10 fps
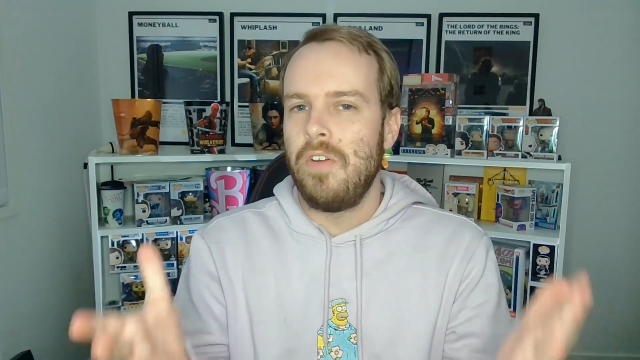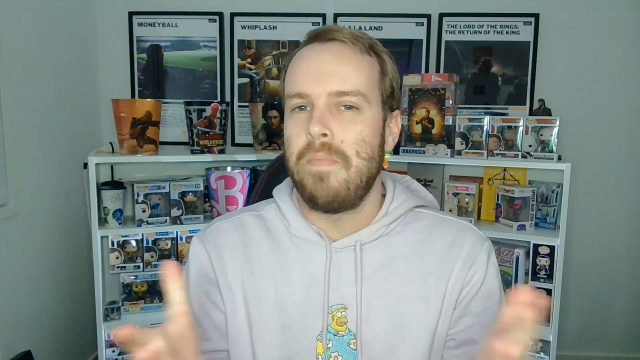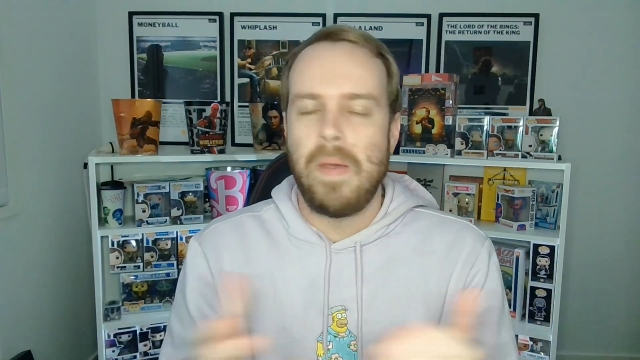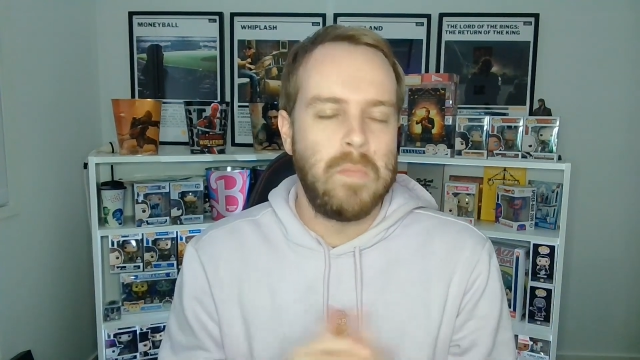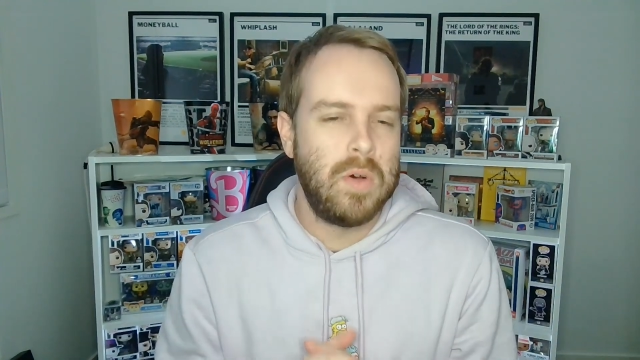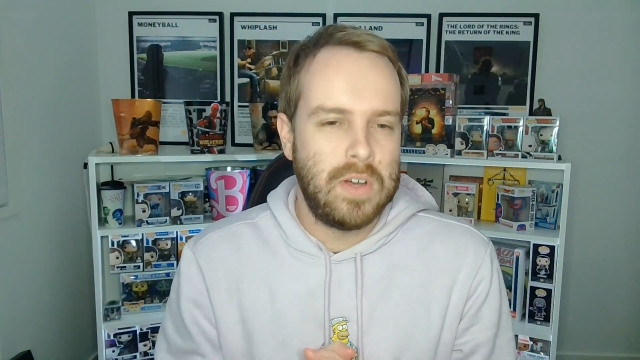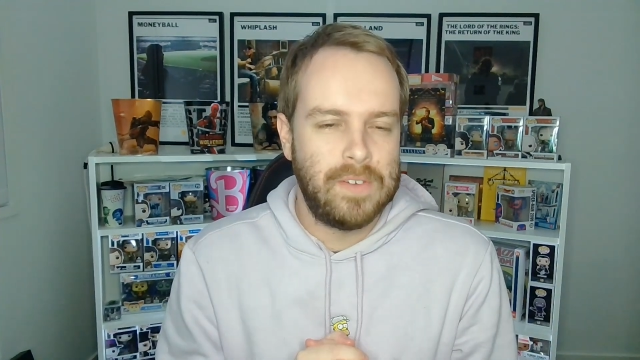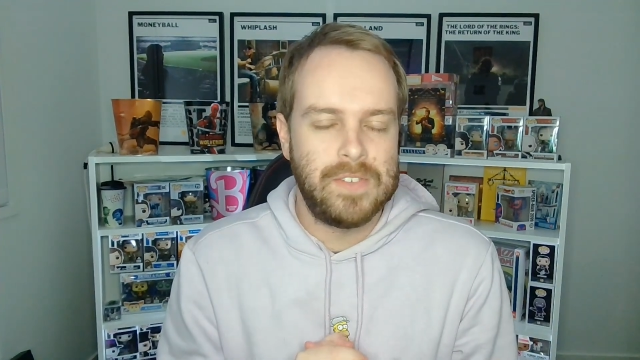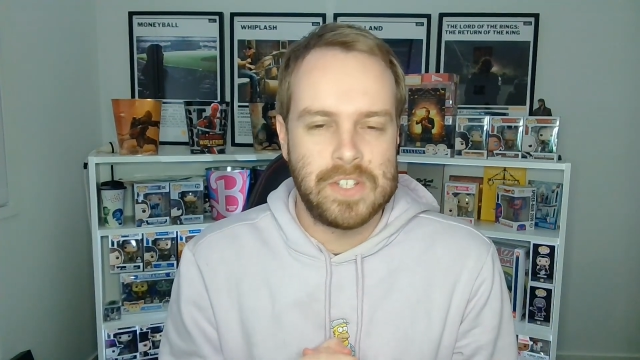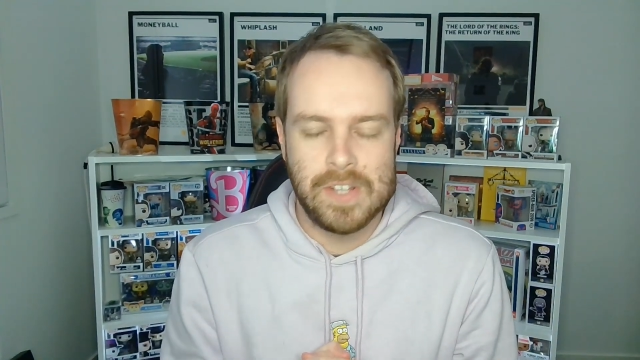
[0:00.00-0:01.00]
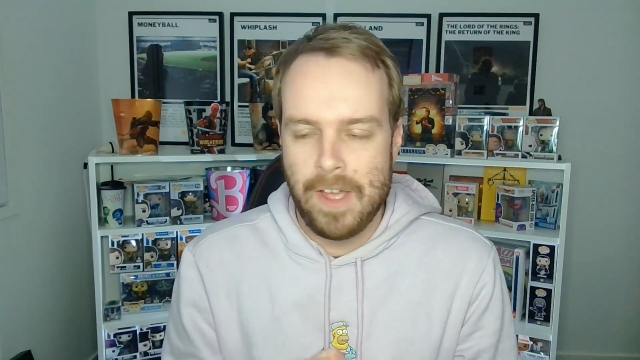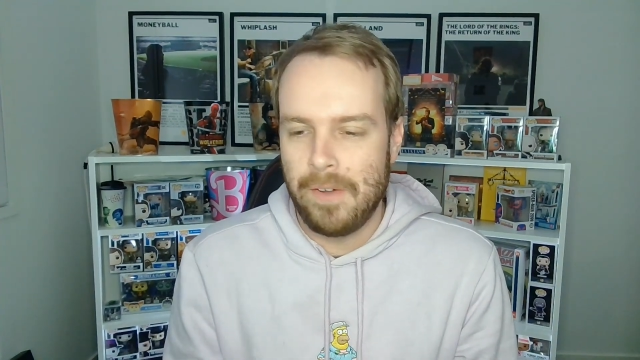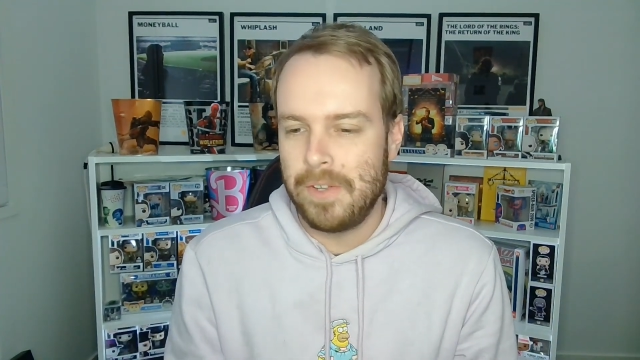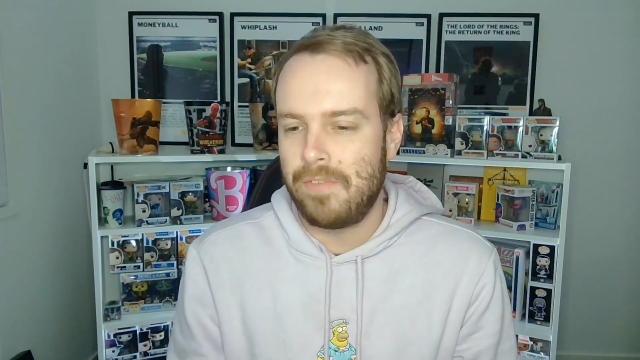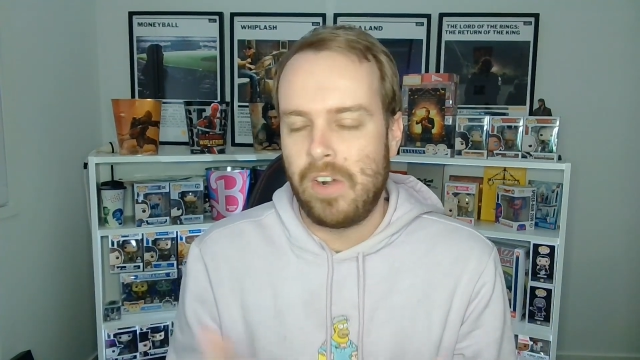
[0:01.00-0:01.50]
Memoir of a Snail
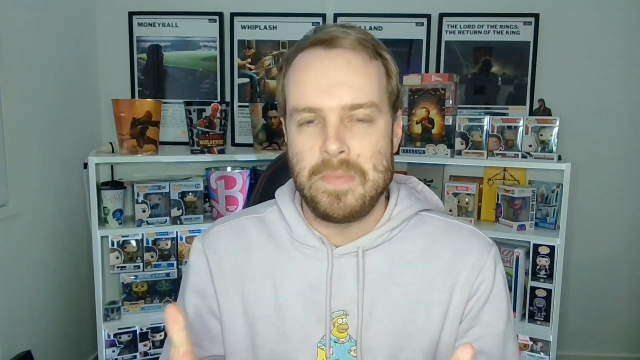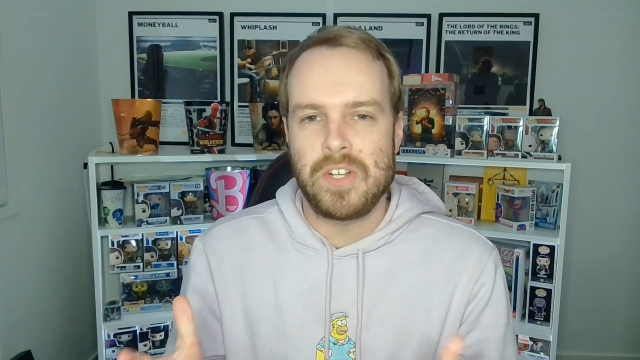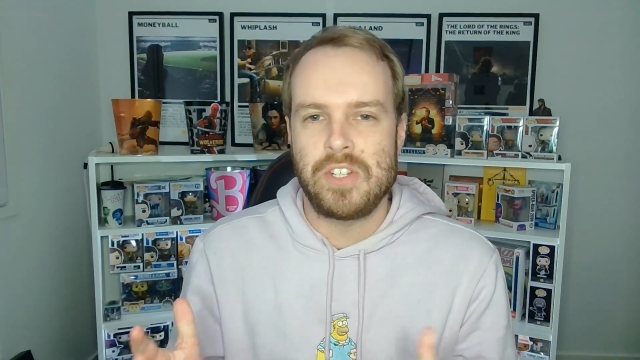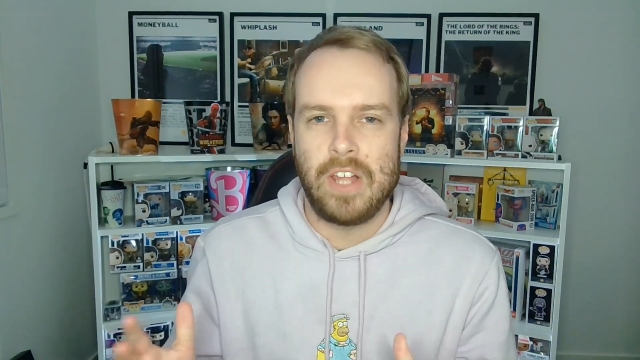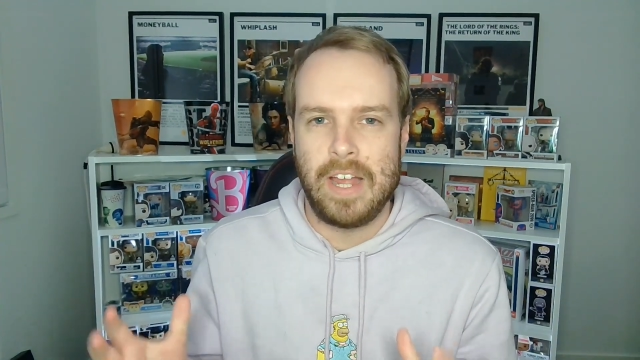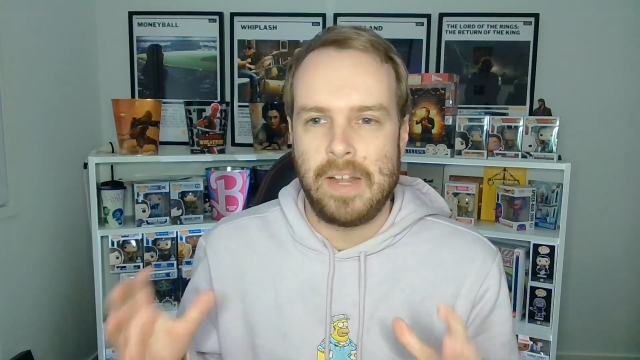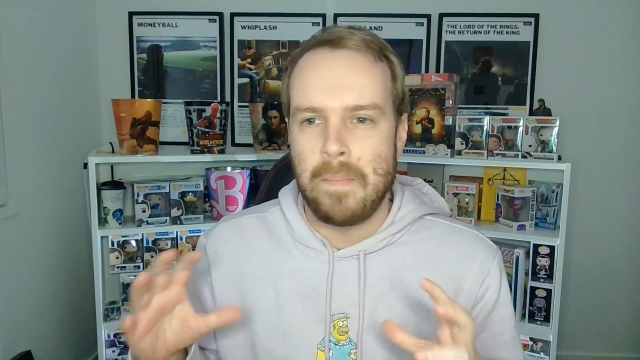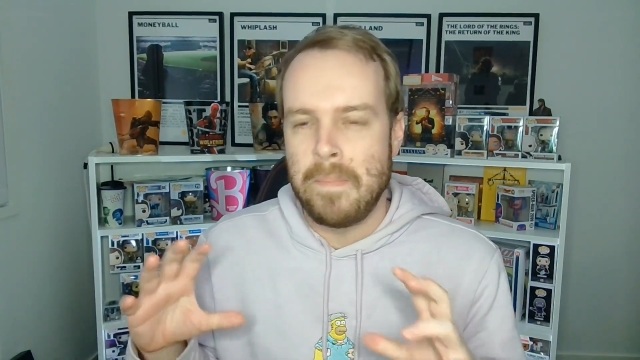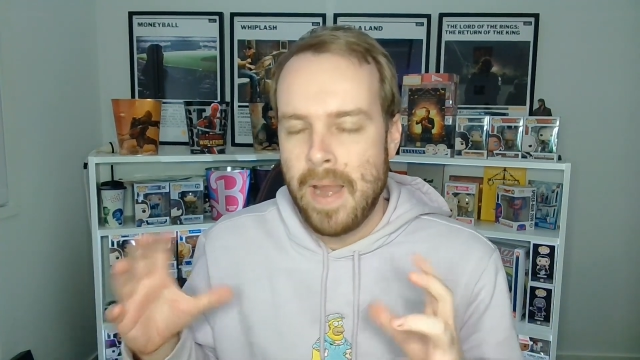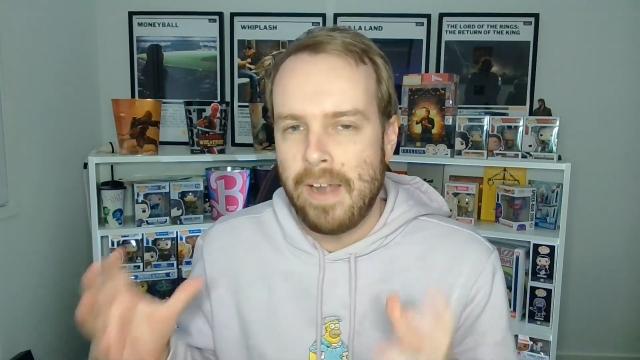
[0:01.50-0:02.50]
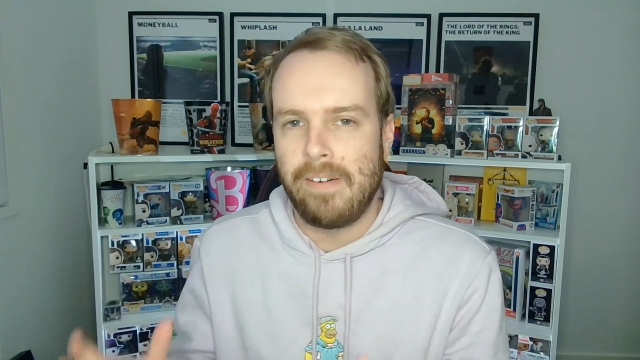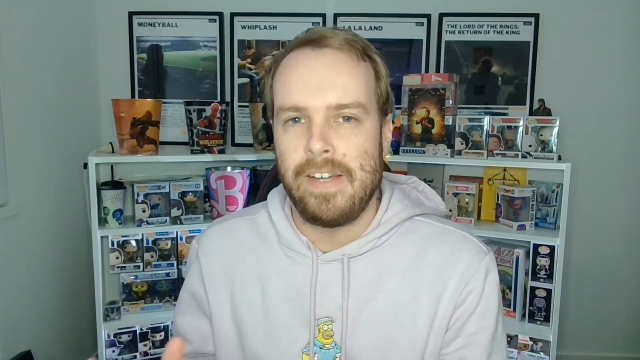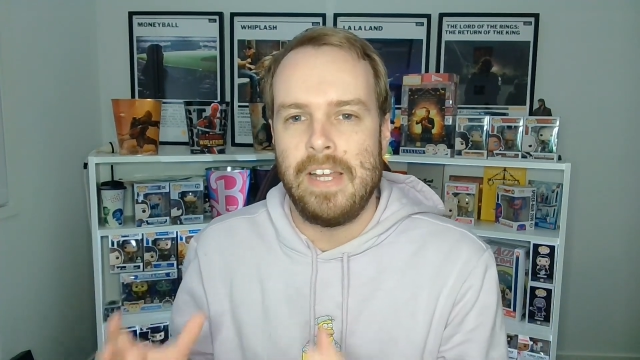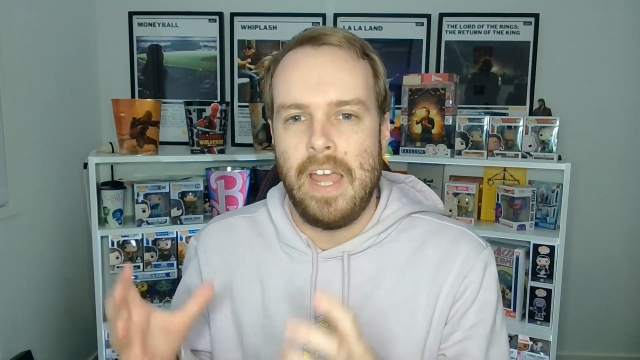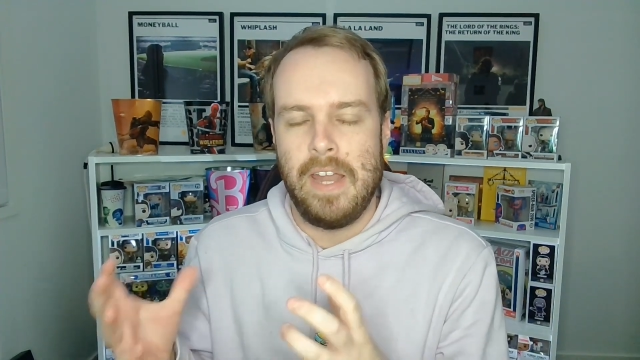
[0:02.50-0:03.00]
is very much like
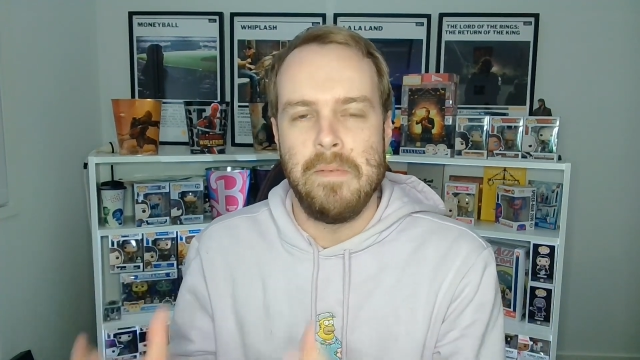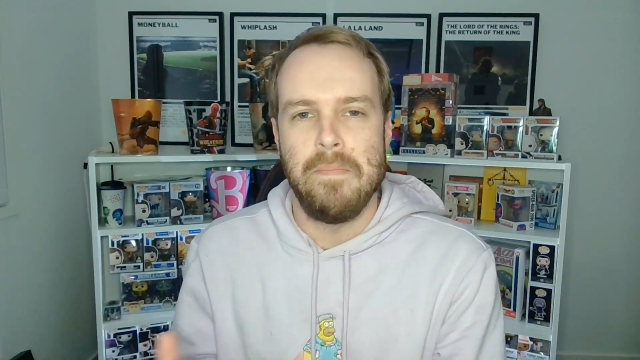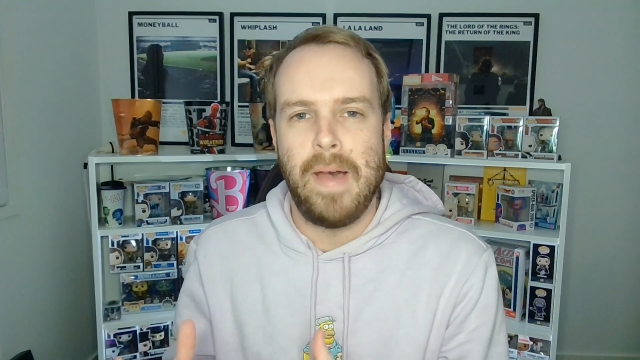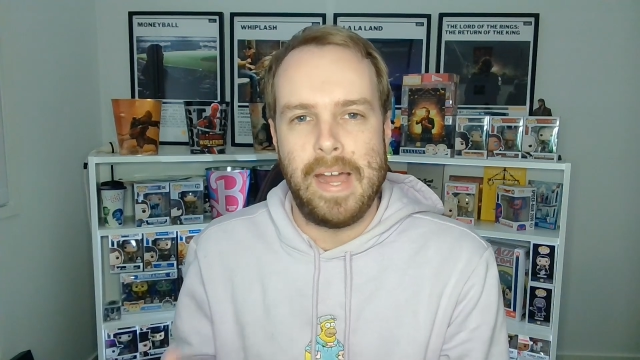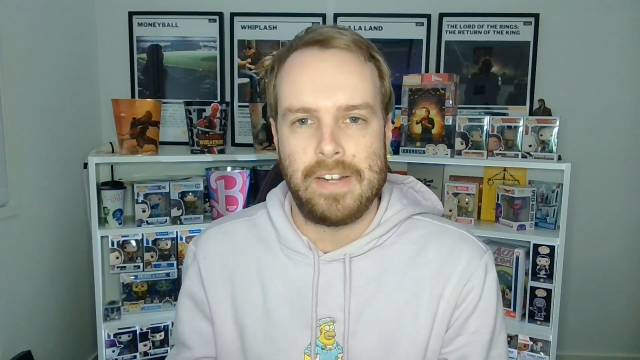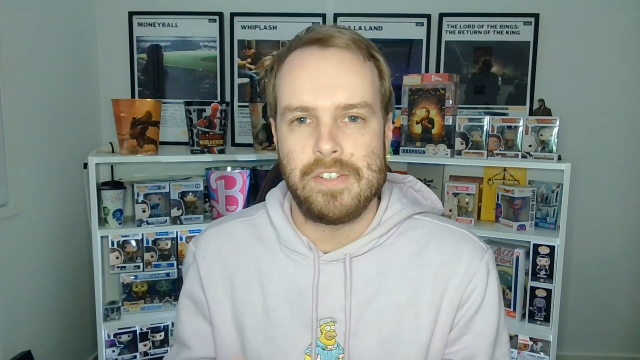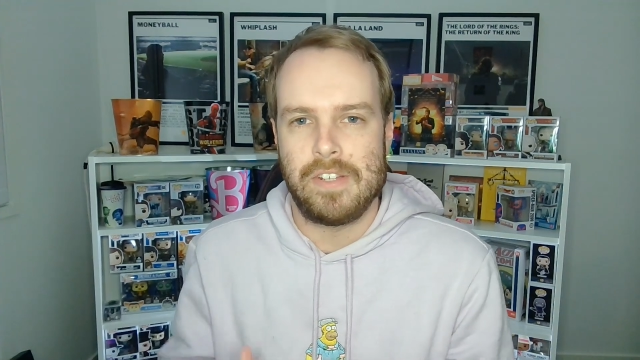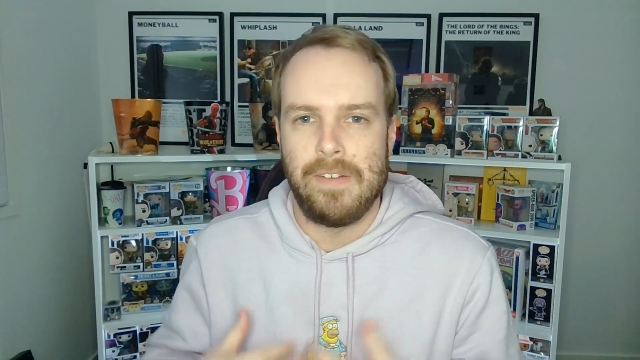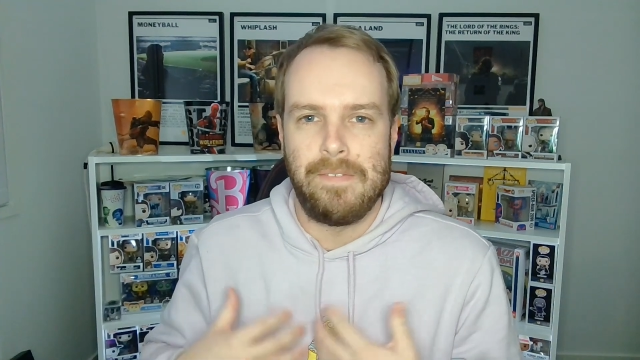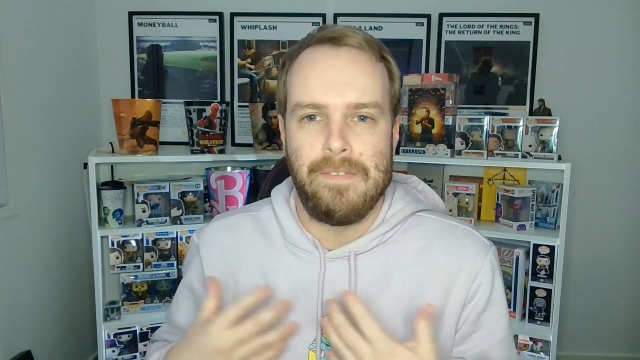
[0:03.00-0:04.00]
Mary and Max, a